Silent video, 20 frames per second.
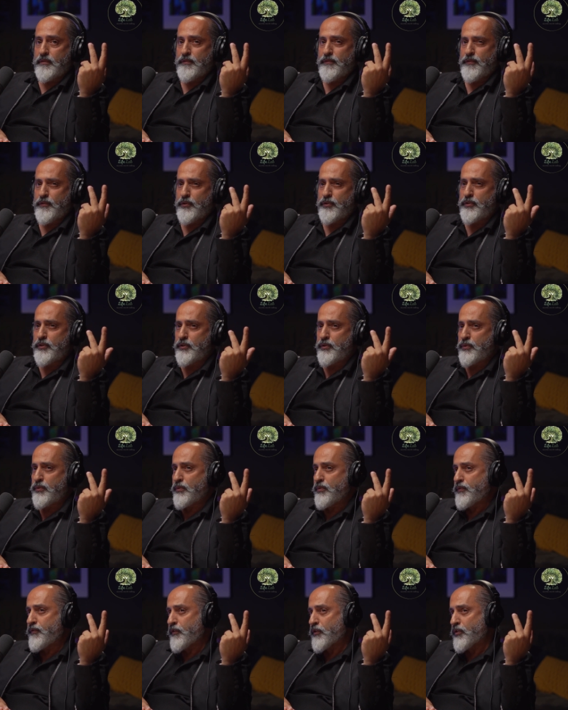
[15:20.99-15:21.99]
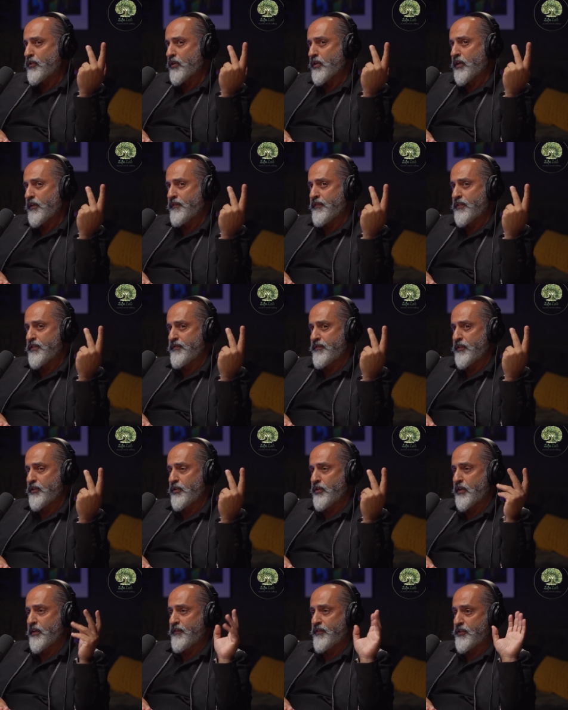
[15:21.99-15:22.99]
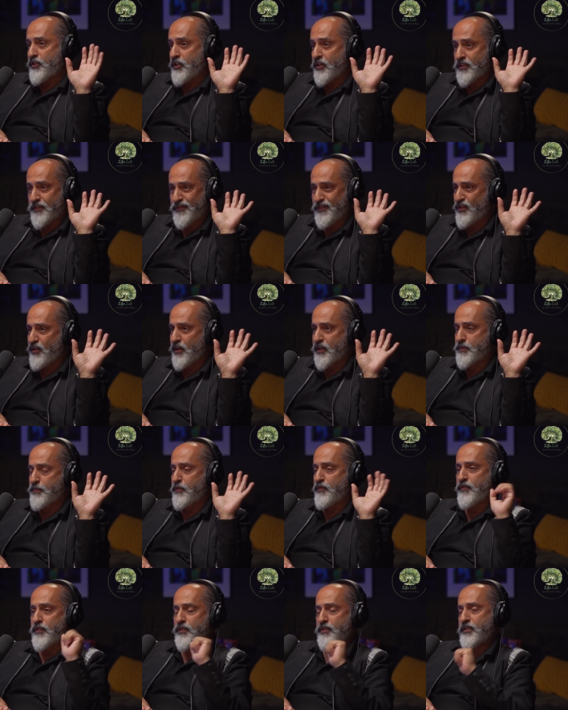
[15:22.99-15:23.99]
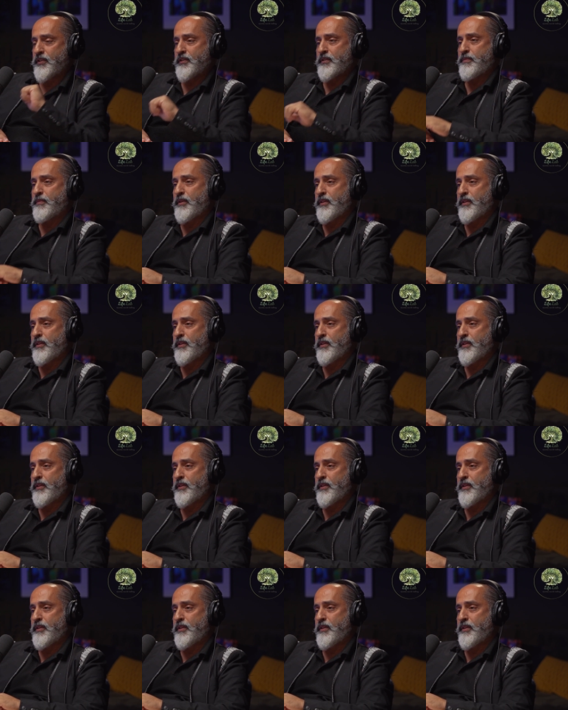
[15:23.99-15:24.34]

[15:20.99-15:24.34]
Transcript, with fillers: 42 photographers, videographers just for Expo for six